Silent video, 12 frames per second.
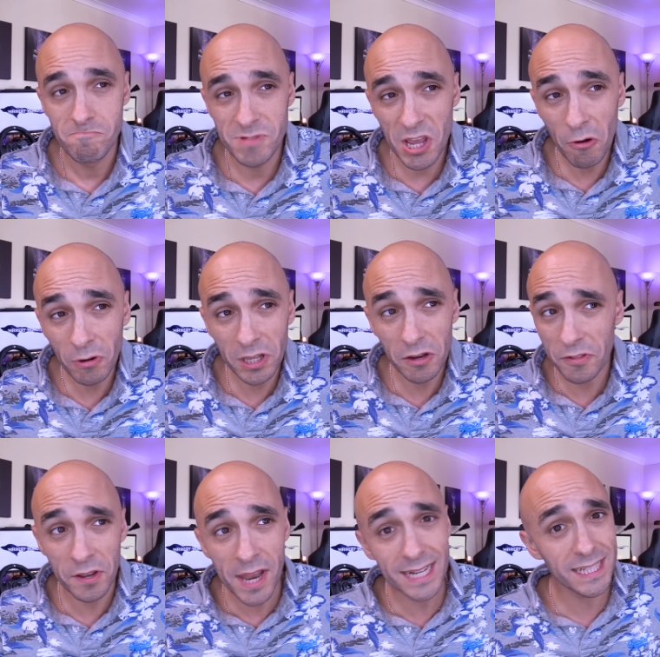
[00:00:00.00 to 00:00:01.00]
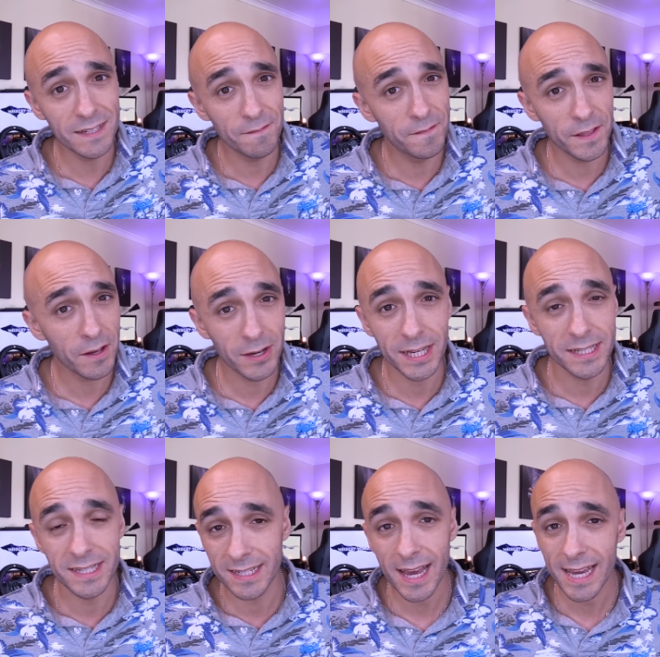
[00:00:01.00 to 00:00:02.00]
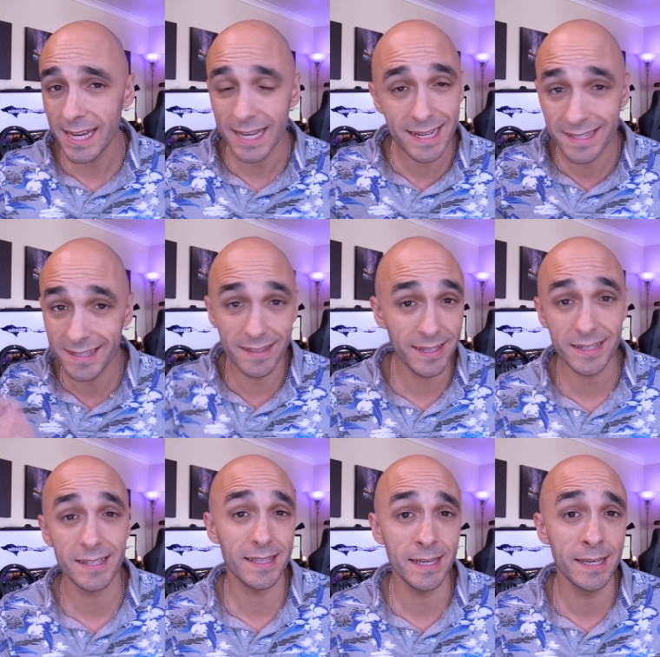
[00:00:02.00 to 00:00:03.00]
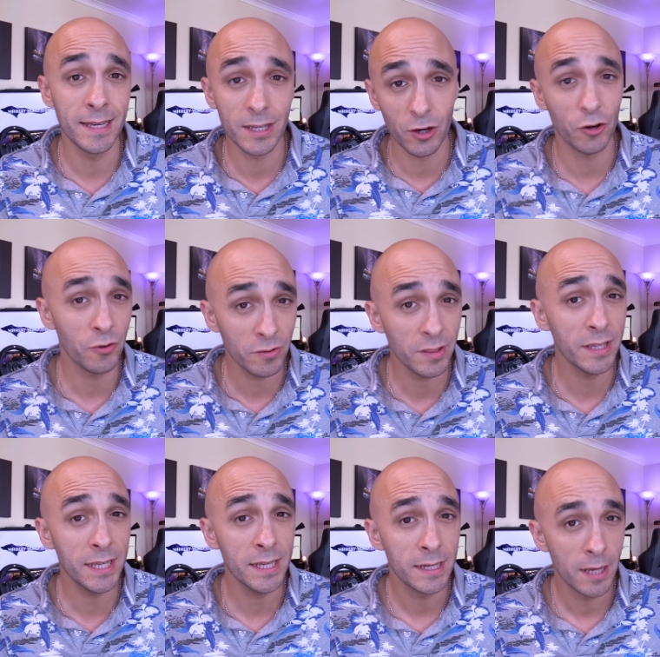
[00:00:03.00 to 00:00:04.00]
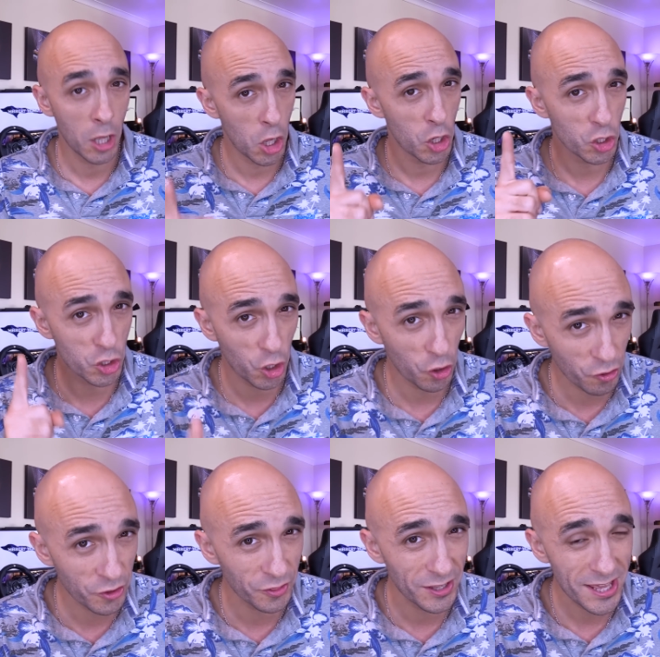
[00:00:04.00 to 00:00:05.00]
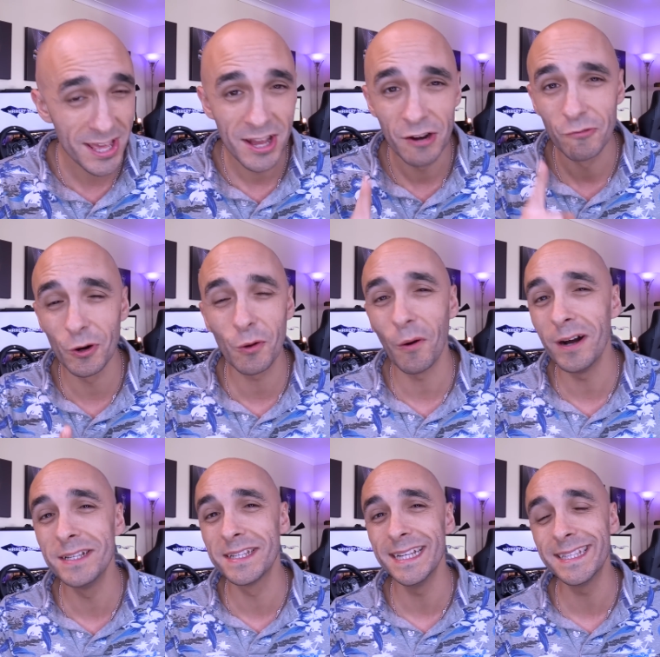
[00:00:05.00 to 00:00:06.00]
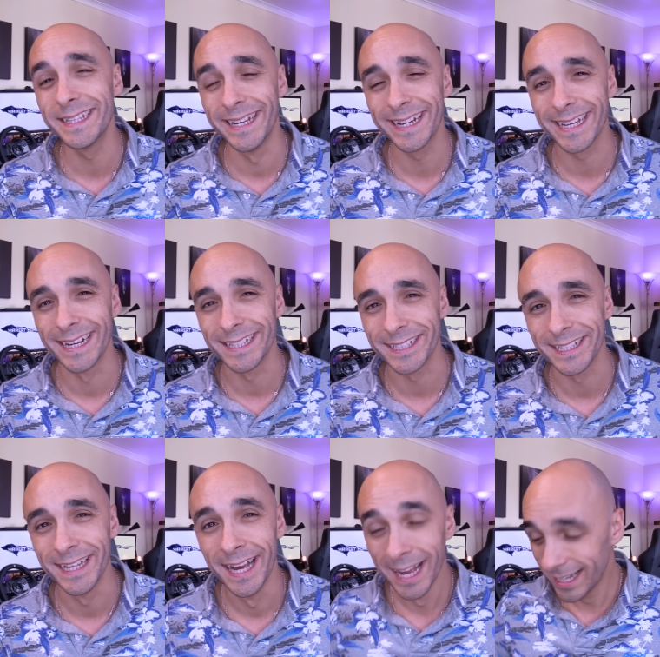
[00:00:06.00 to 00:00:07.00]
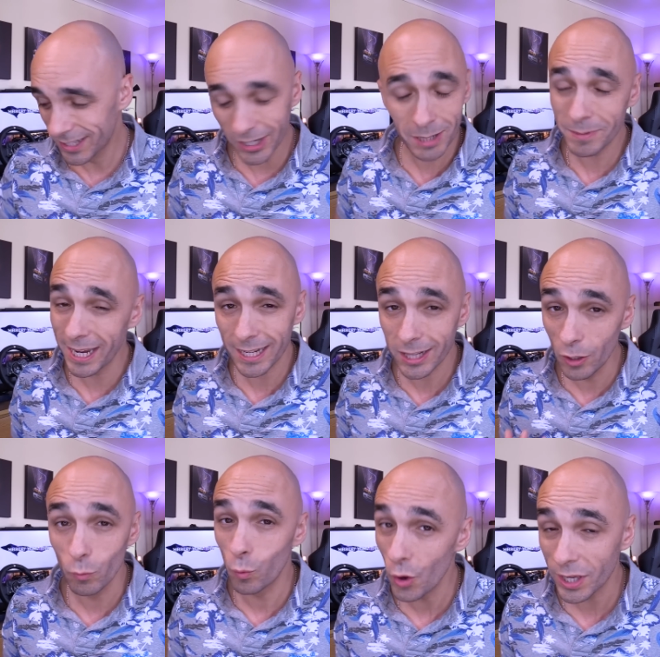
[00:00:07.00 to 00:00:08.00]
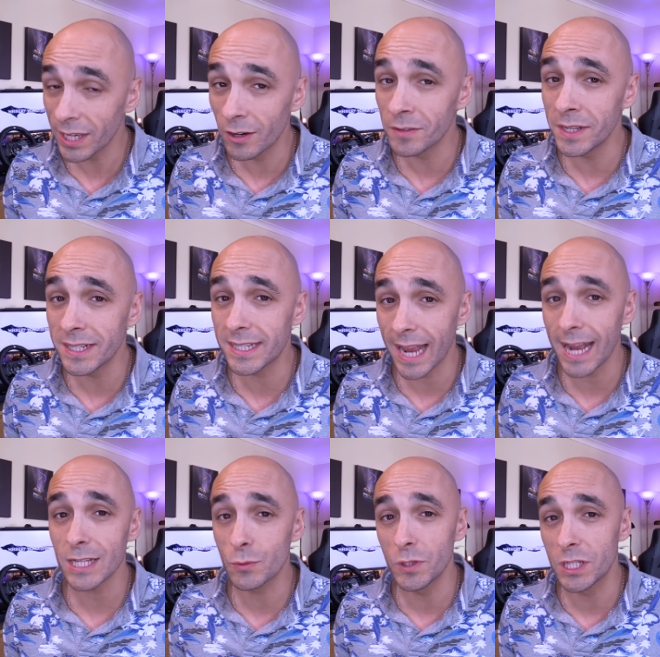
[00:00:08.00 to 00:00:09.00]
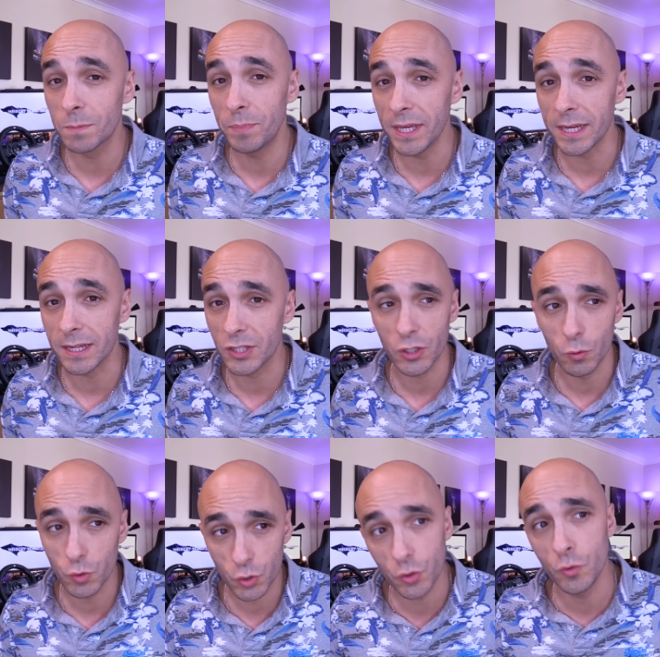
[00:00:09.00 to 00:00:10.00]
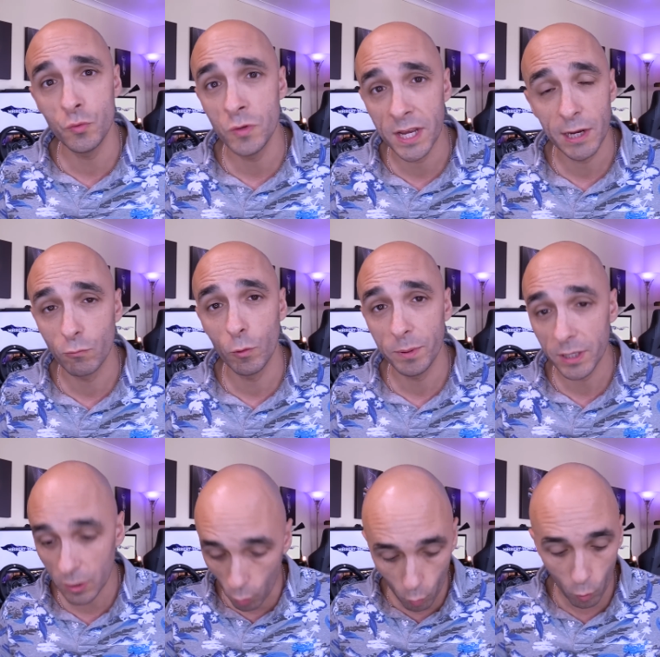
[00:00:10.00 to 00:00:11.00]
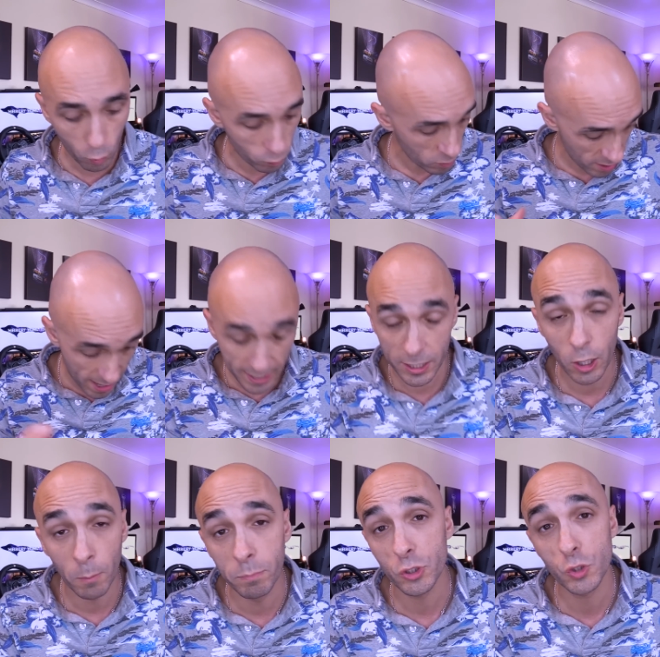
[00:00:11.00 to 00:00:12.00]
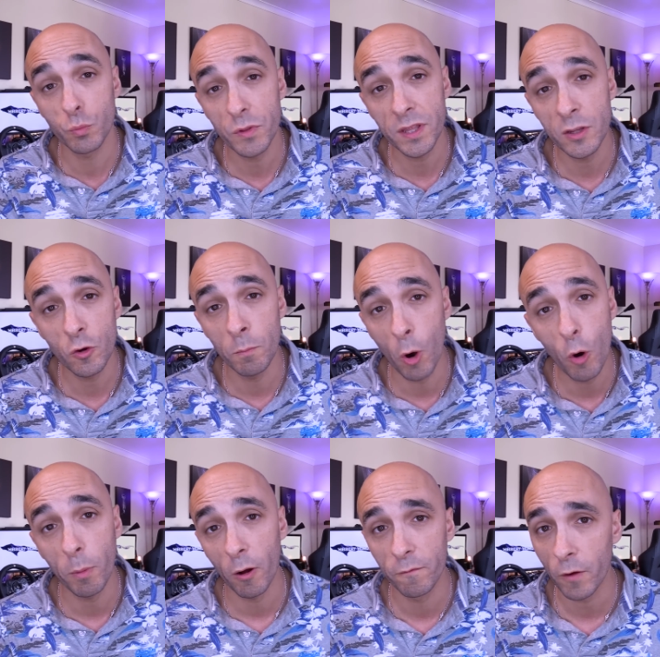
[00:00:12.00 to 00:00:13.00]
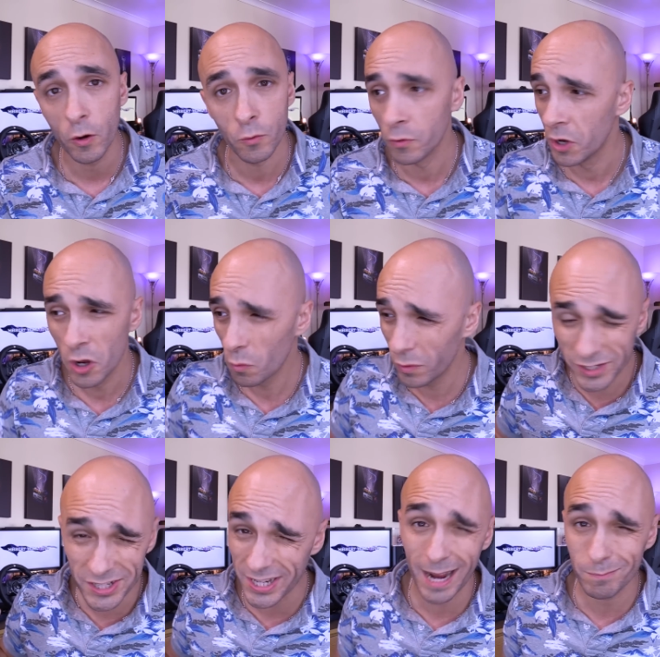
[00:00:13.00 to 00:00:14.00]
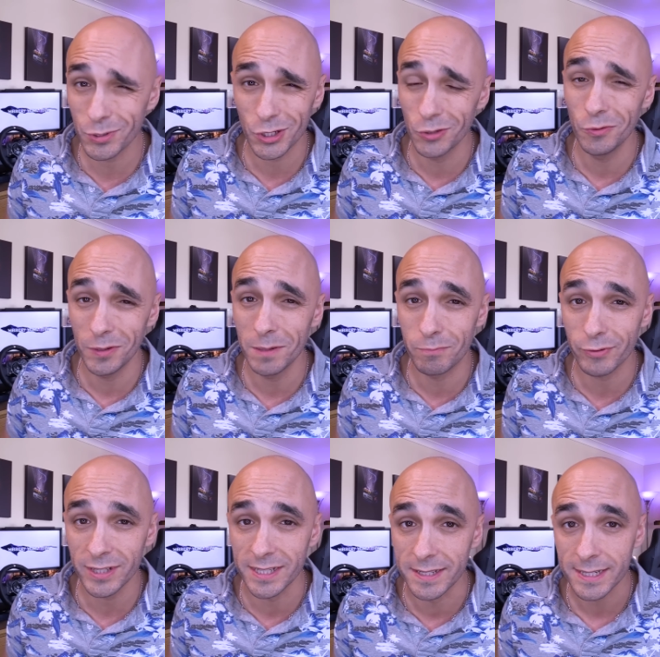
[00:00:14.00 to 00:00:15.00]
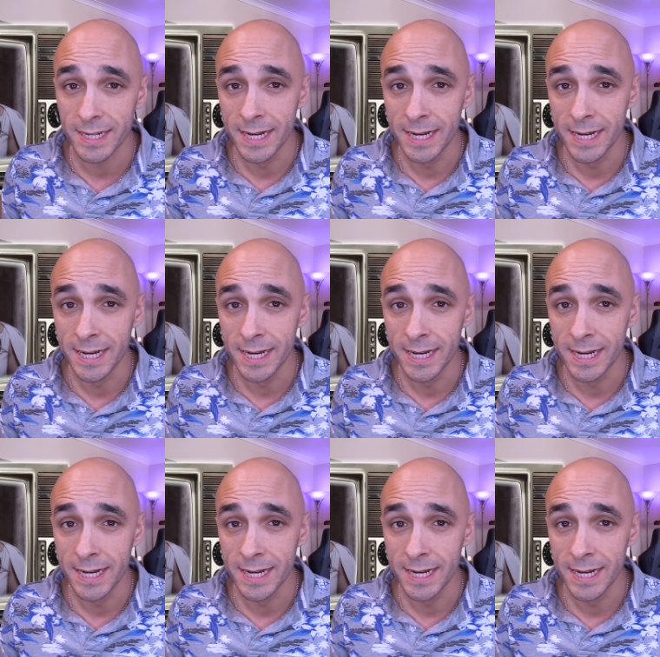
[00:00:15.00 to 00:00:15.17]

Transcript: The only other negative thing I can say is that this thing currently, currently requires an internet connection. Time Kettle are working on this as we speak, so soon it will be all encompassed within your mobile phone, which is absolutely brilliant.